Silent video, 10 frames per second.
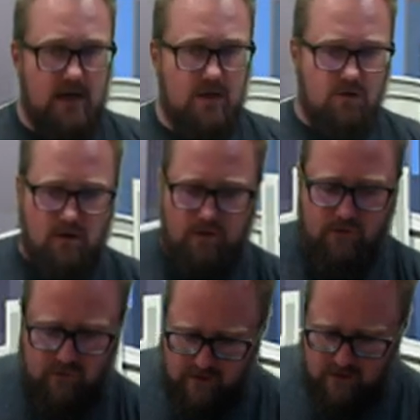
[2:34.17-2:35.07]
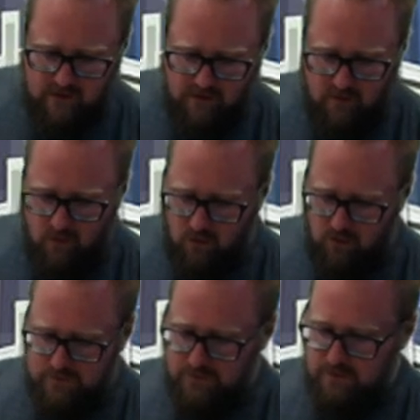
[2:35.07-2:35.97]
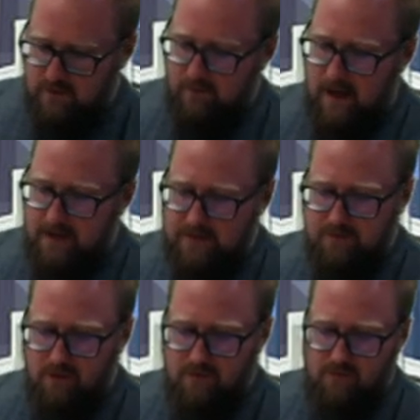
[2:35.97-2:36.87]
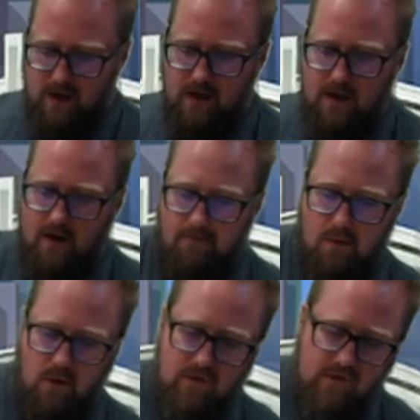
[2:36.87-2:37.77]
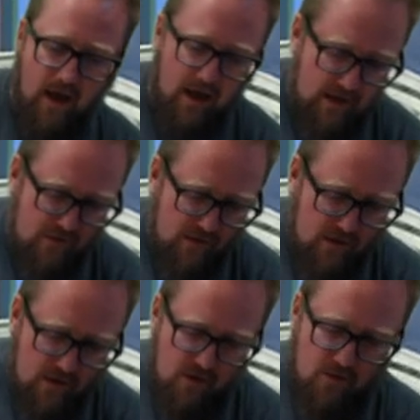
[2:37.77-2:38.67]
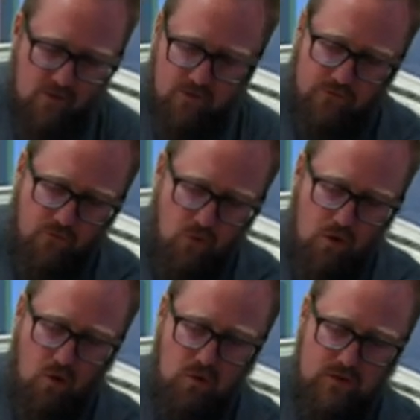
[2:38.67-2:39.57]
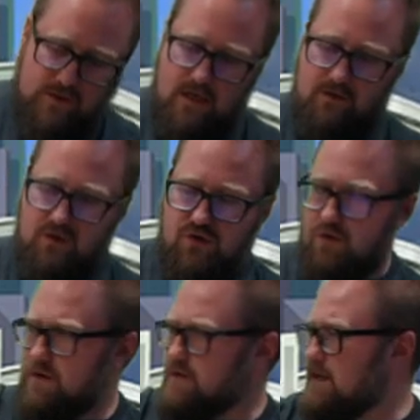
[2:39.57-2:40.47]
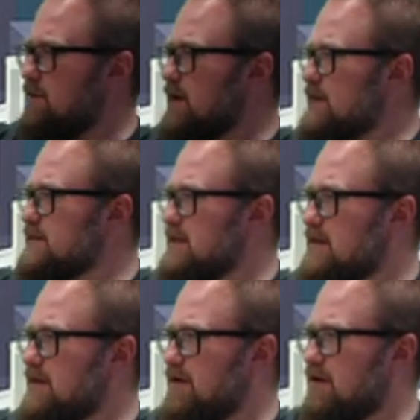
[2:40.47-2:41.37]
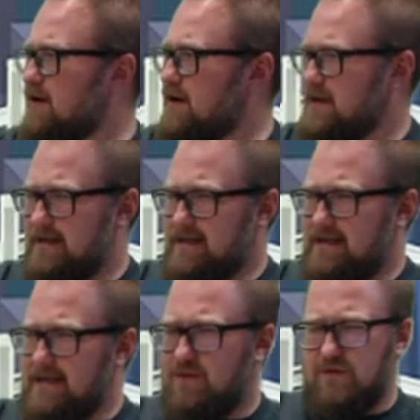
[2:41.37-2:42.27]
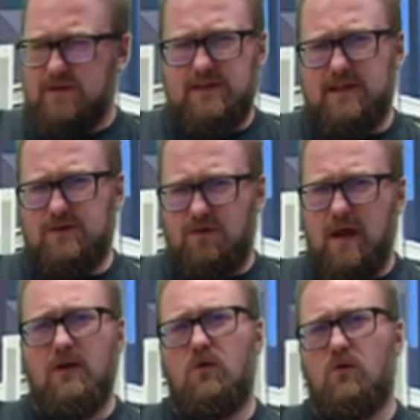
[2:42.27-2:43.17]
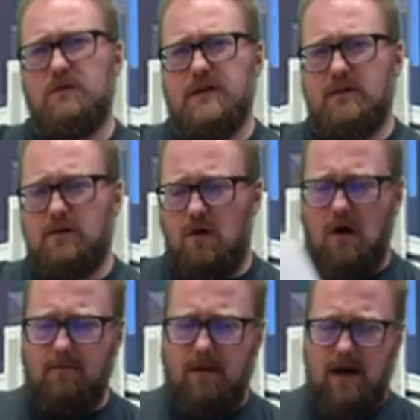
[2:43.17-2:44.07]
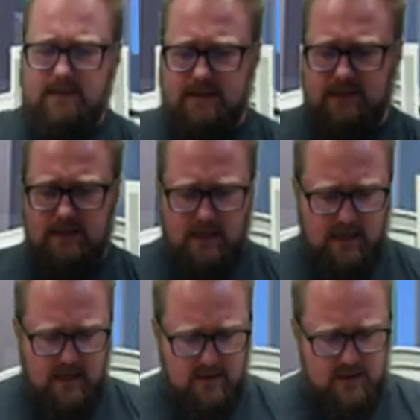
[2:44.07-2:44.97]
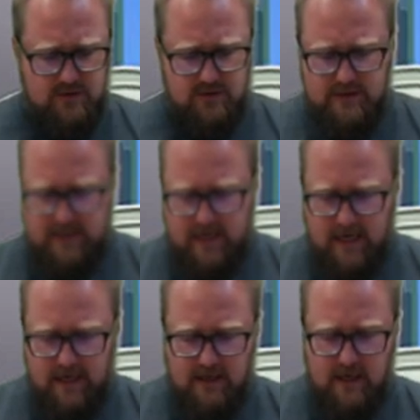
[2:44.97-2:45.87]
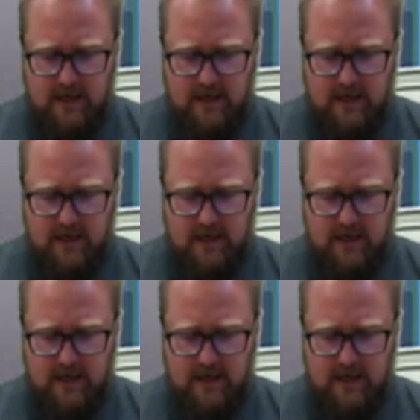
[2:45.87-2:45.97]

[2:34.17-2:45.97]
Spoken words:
You can also see that the box is perforated on both sides. There's 4 holes on the shorts, and I want to say that there are either 6 or 8 holes on the long boxes. These are designed